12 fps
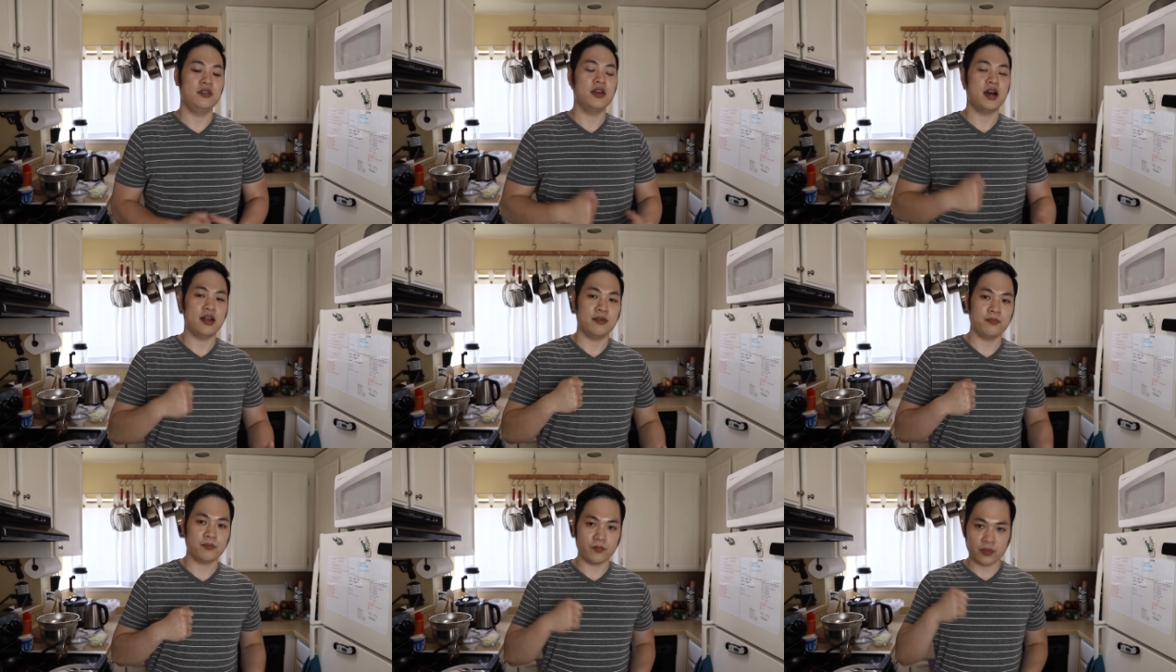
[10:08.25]
You got,
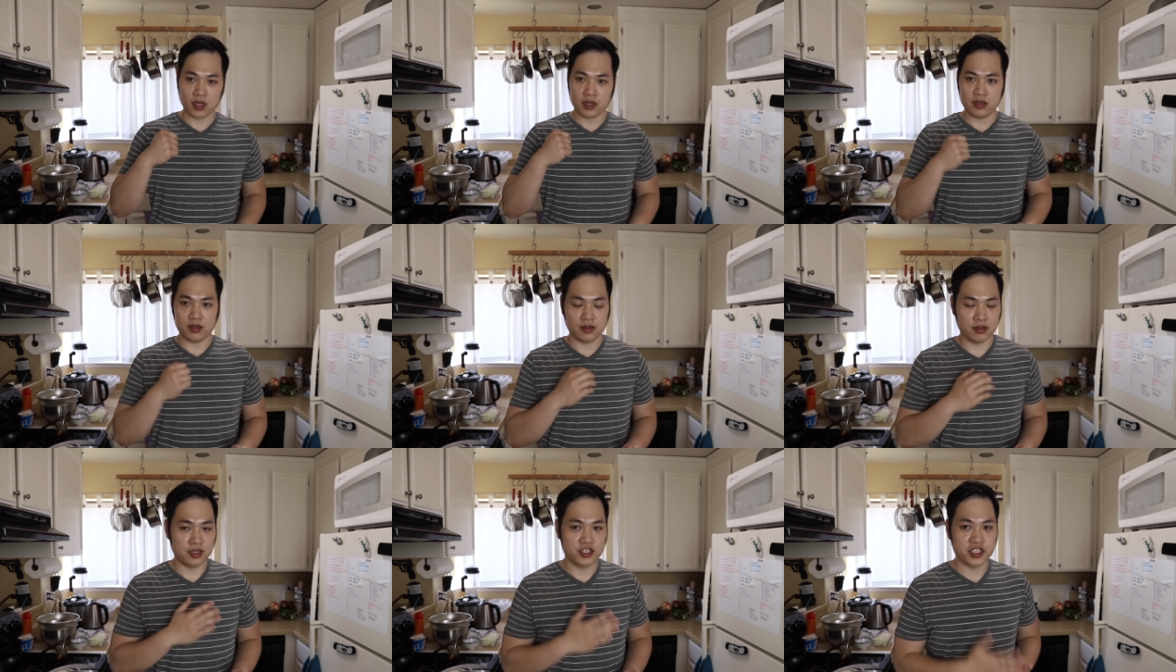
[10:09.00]
you know,
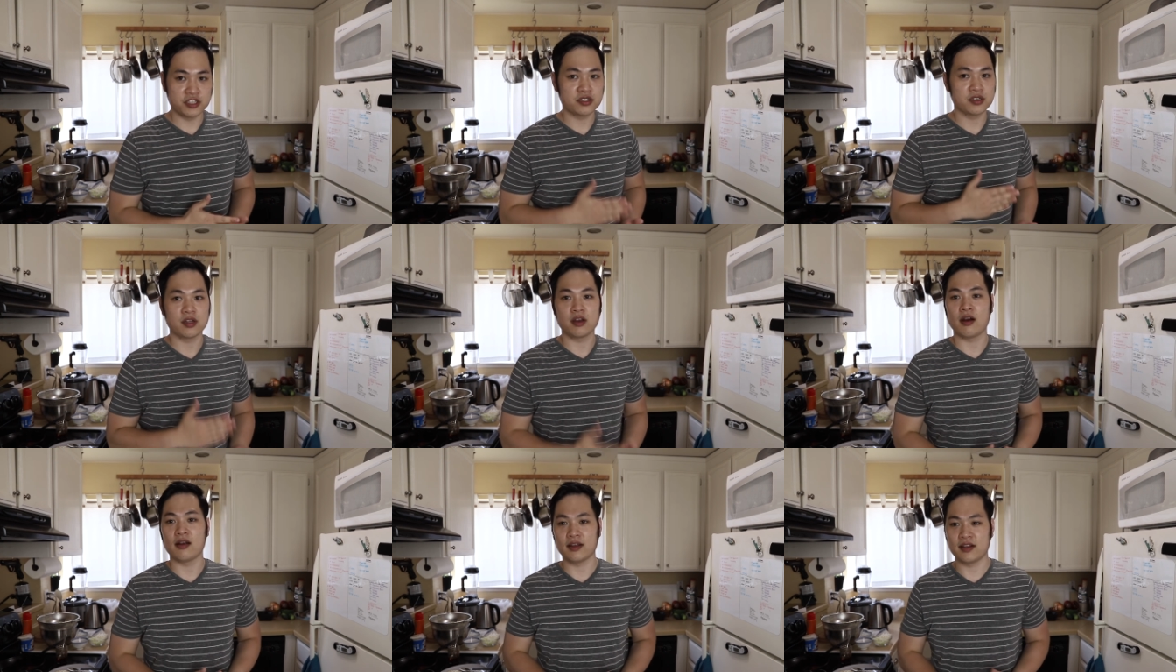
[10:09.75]
the ginger and the
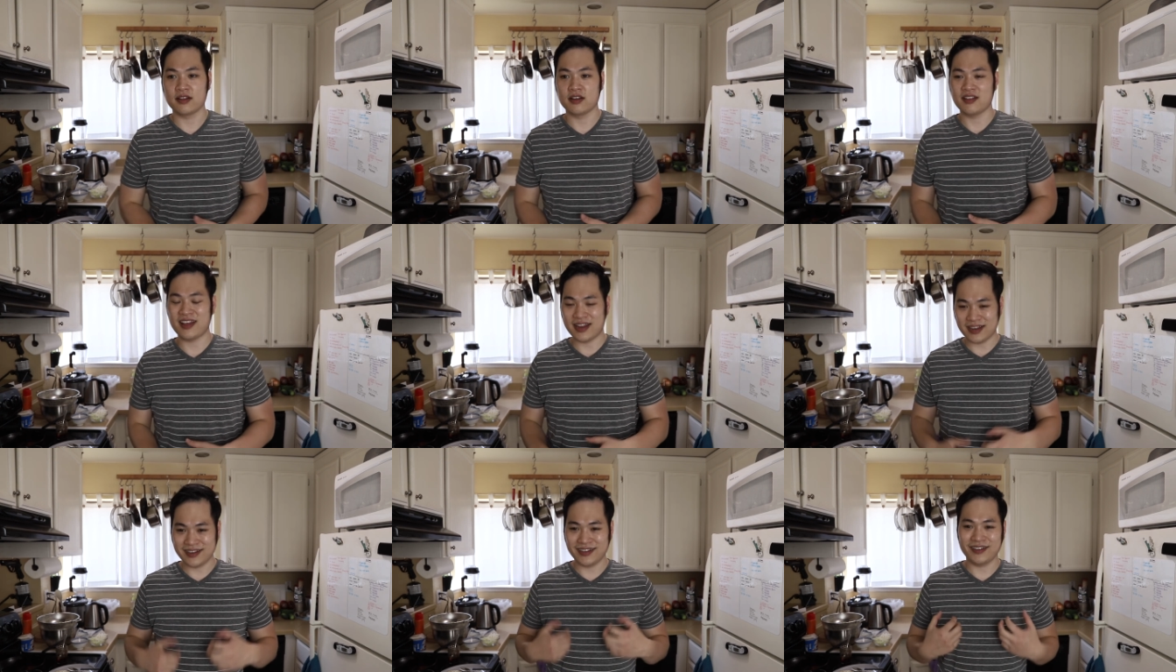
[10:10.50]
garlic in there
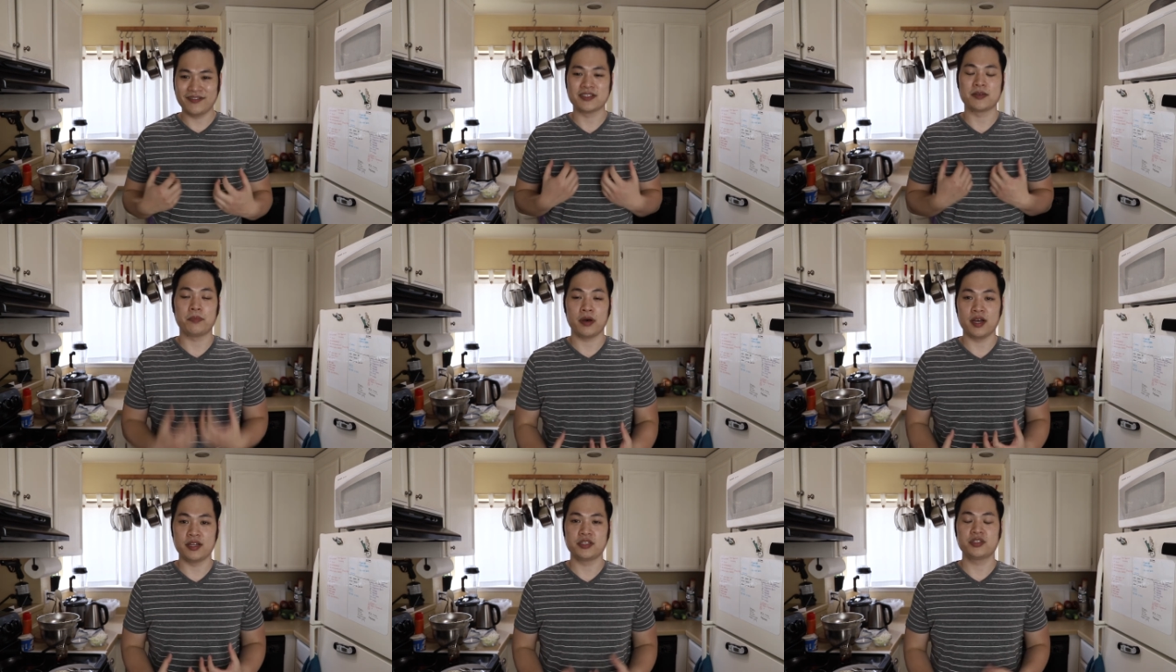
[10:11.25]
that delivers a
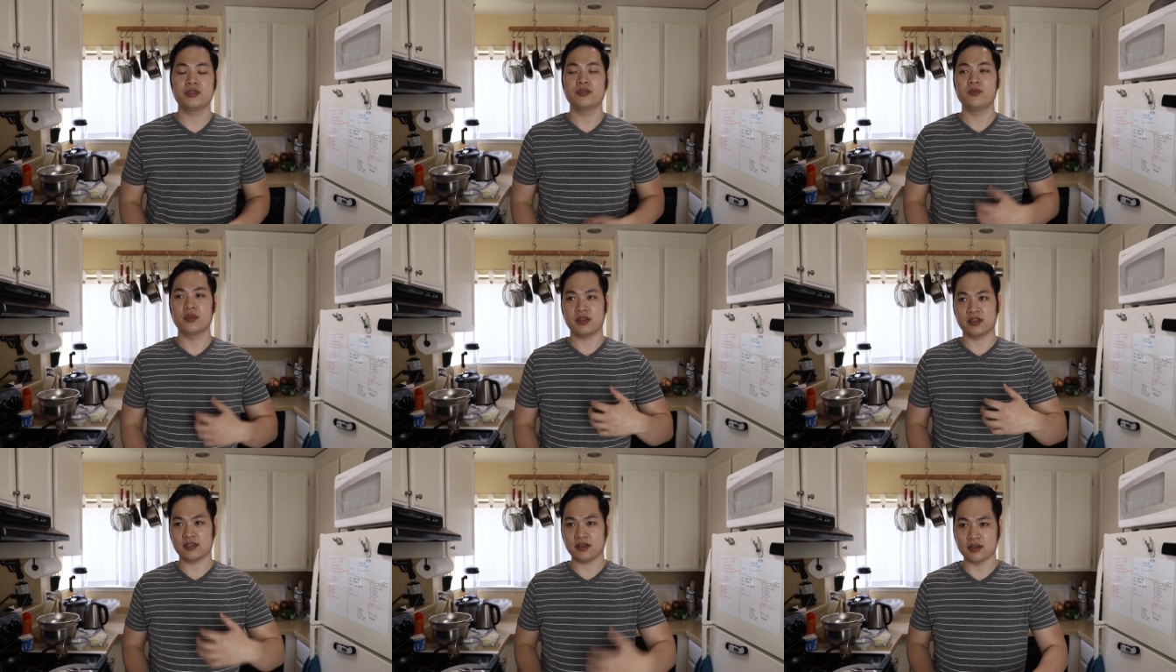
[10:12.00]
punch with
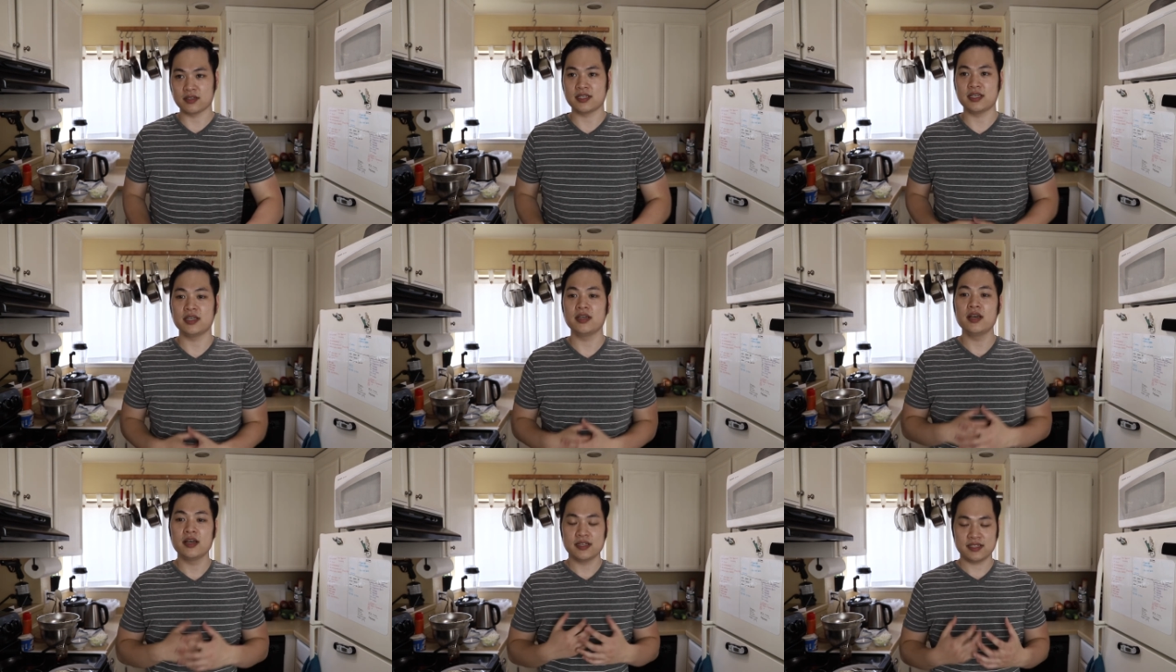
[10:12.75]
the salty
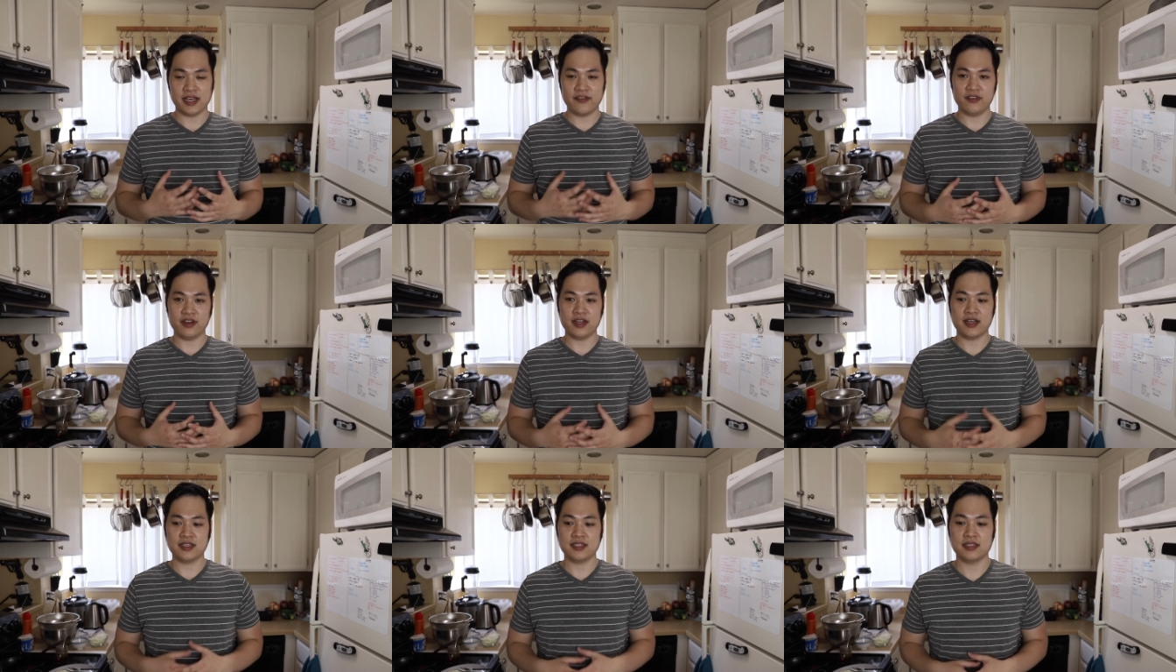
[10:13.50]

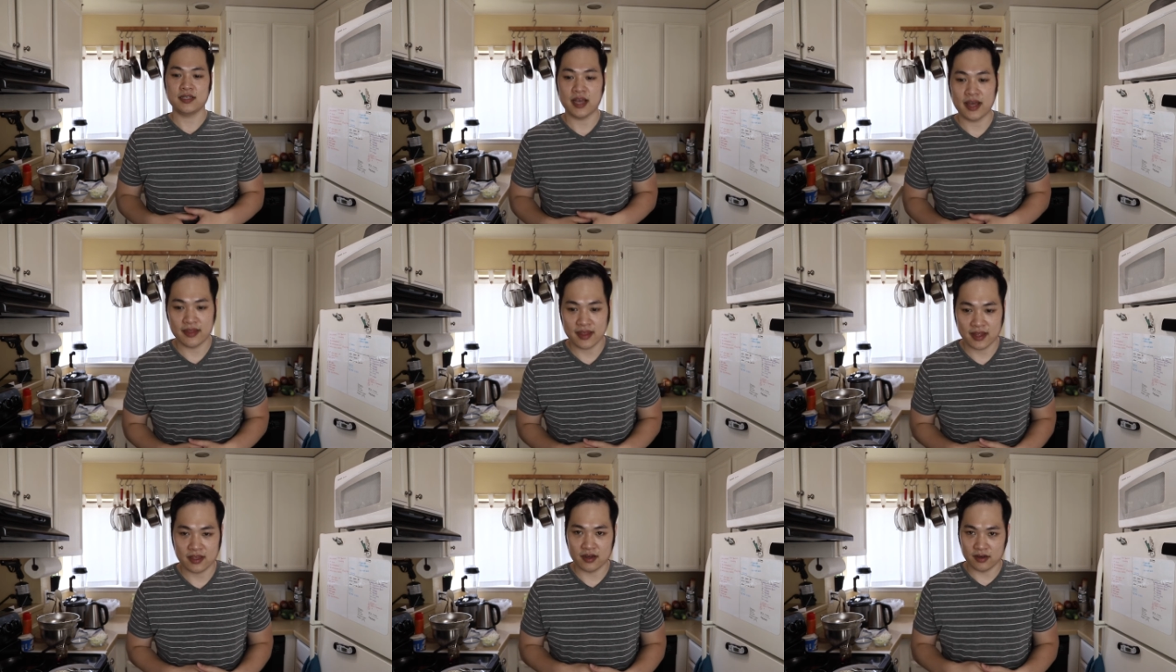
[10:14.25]
savoriness and
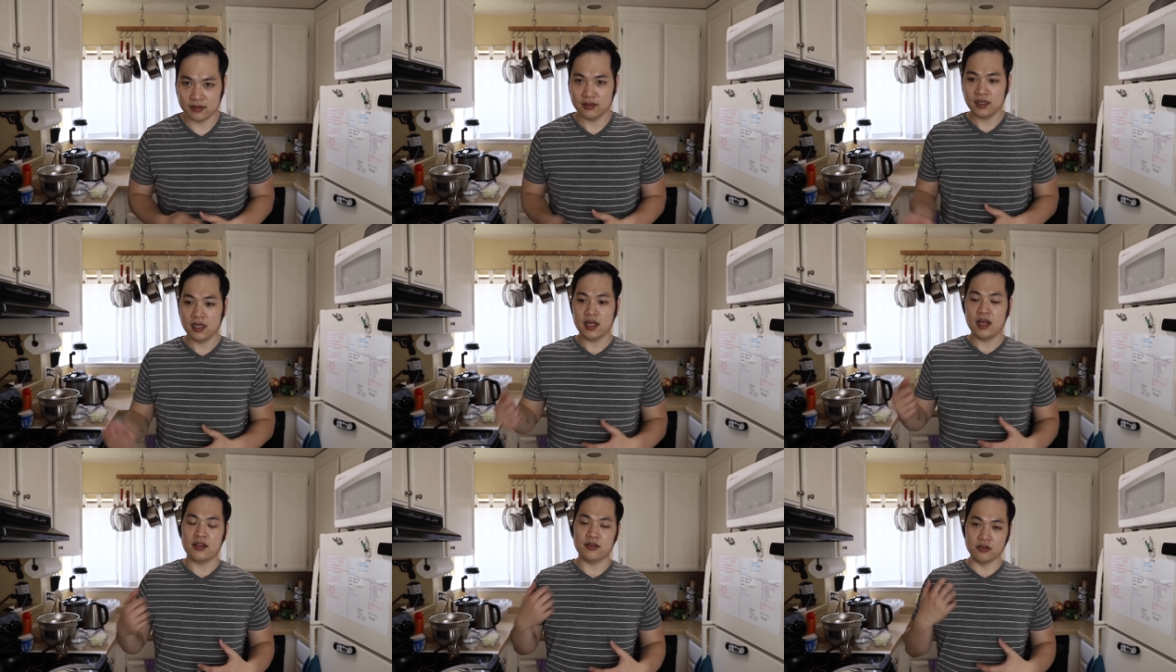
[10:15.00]
then, you know,
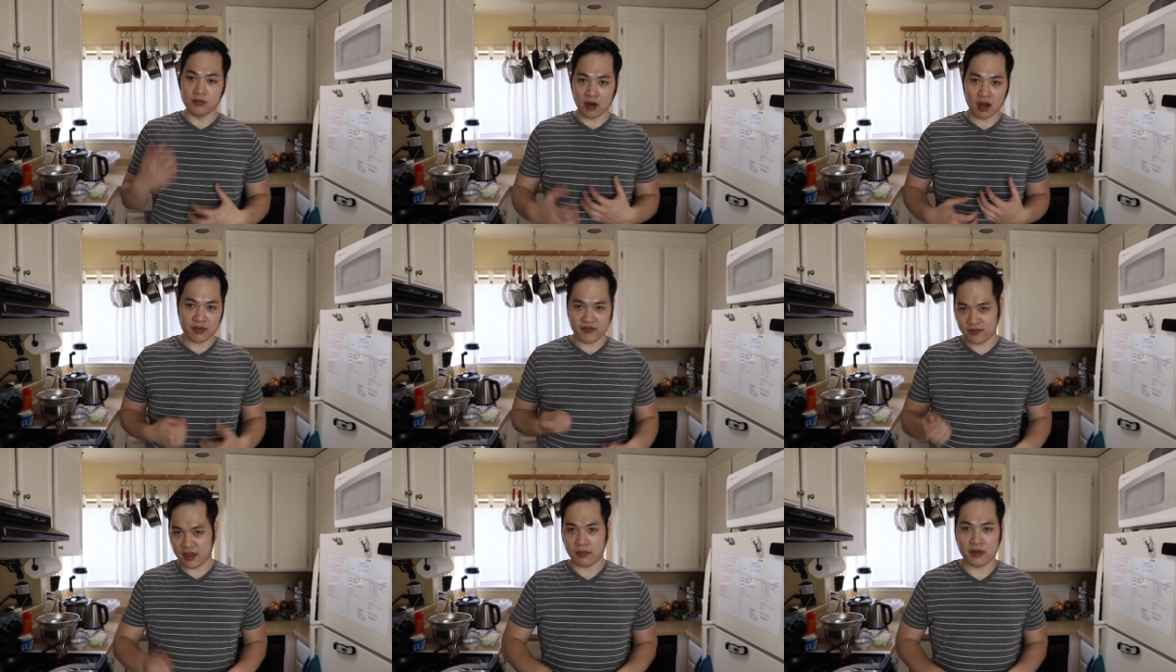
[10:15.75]
the umami
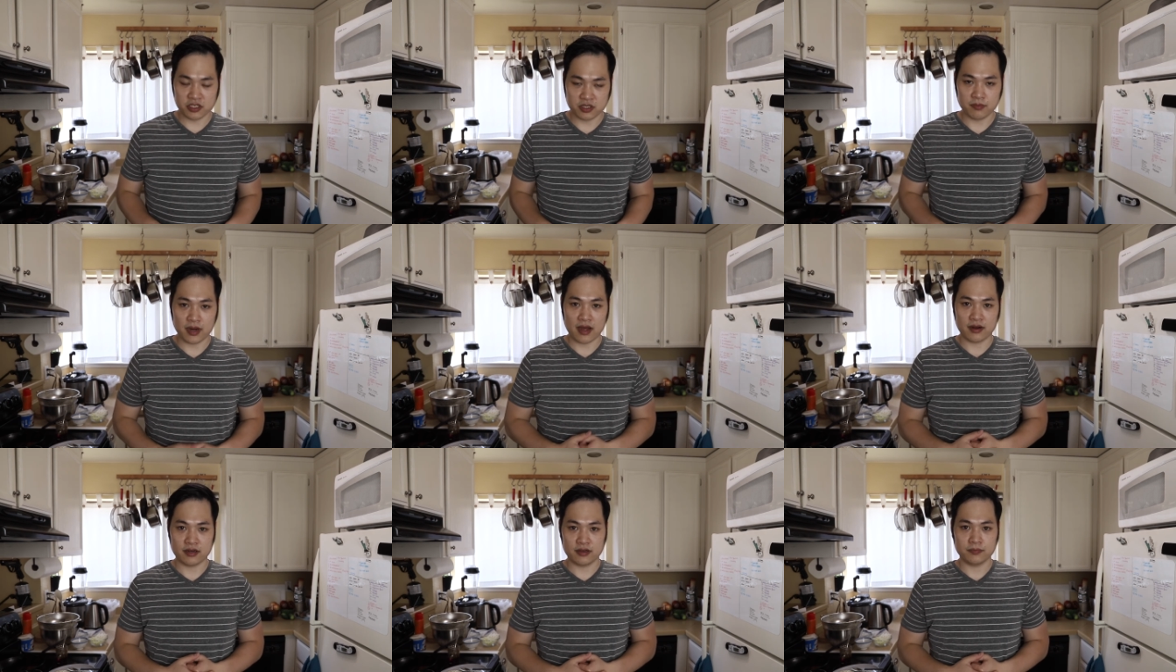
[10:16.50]
from that mushroom
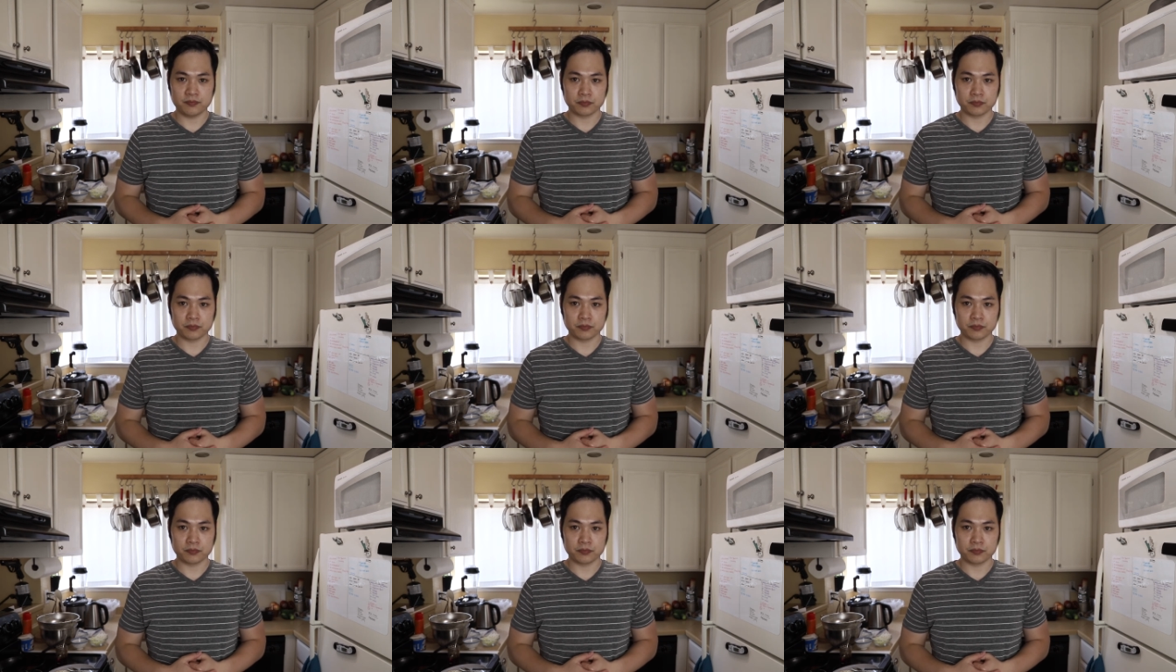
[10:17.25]
powder.